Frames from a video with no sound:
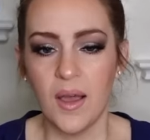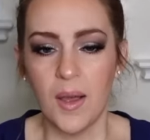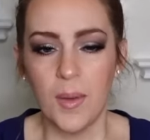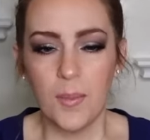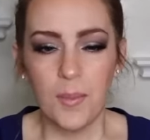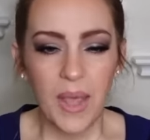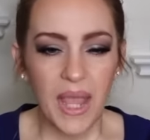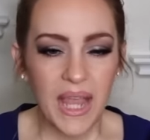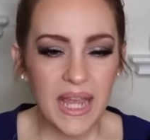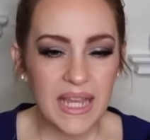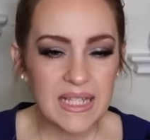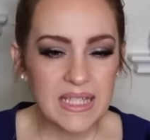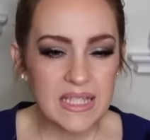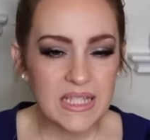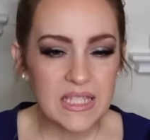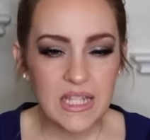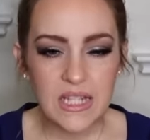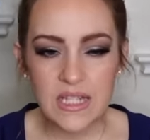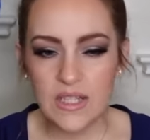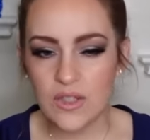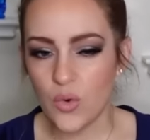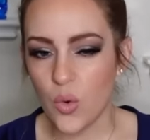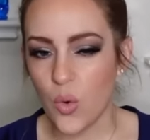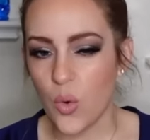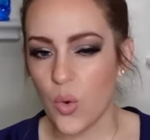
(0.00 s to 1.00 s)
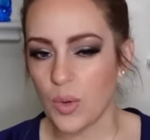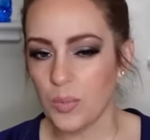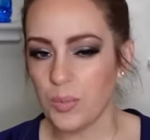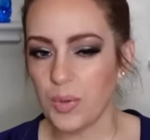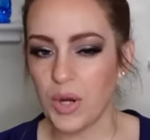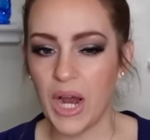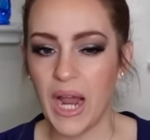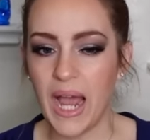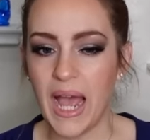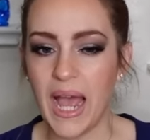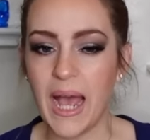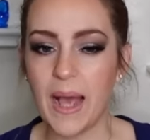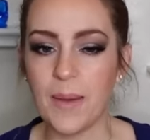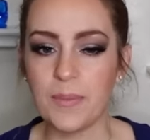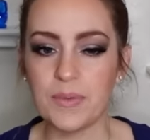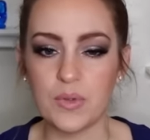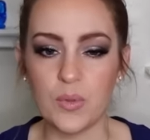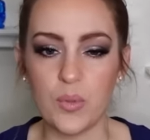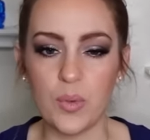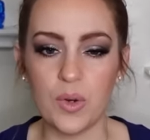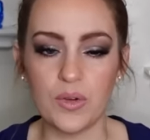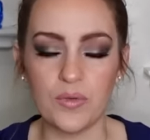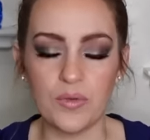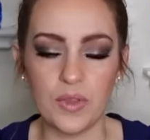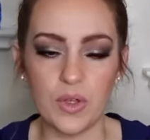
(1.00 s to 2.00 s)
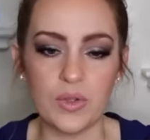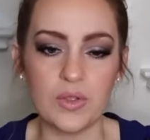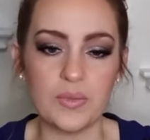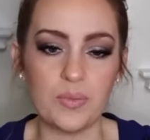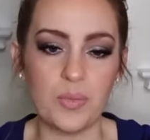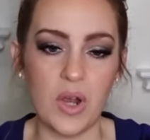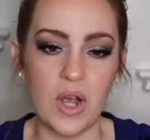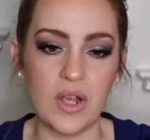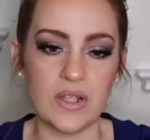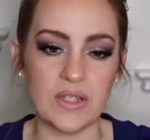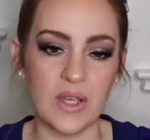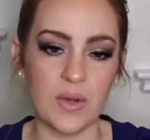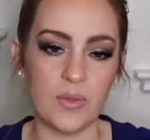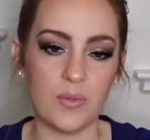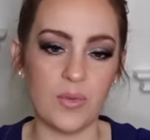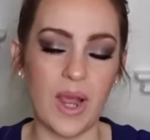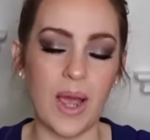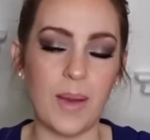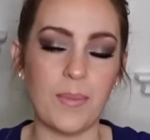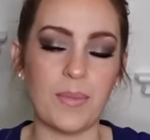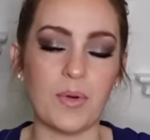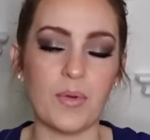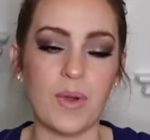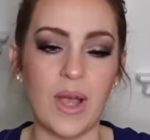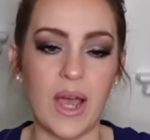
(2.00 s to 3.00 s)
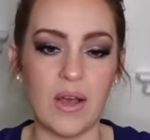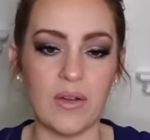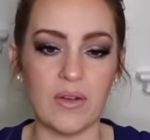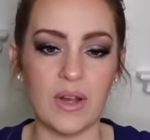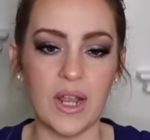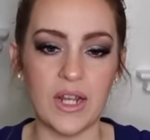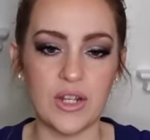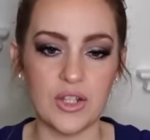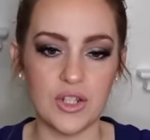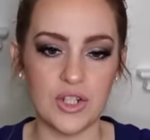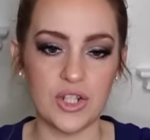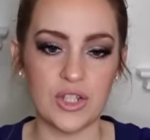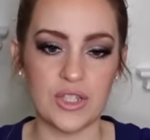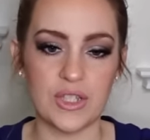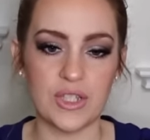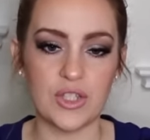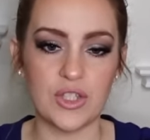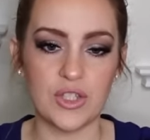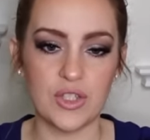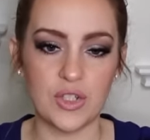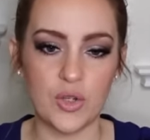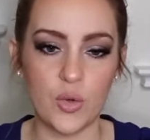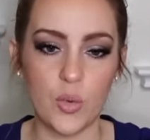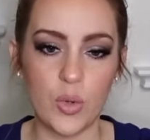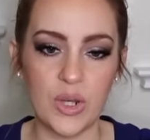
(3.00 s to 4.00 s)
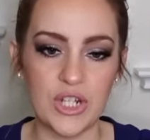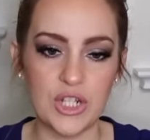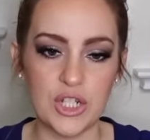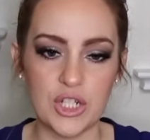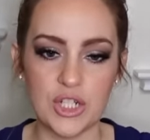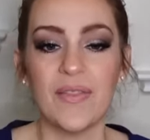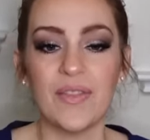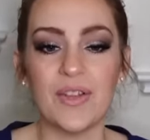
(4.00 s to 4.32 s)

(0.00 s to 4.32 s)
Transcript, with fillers: pasties or perhaps one of those bras that wrap around and just squish.